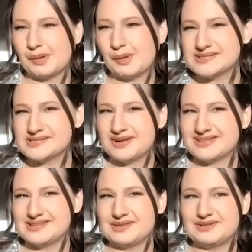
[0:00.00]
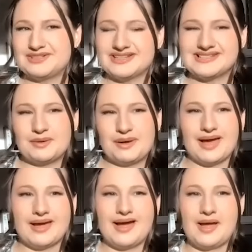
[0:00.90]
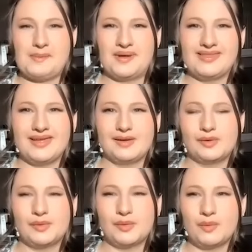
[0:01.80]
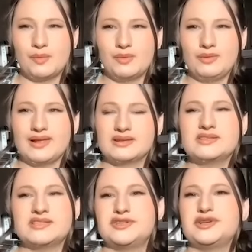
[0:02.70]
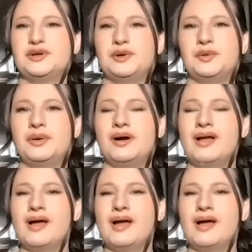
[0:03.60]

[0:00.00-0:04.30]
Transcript: Goals and resolutions. Okay. Um, I think goal is to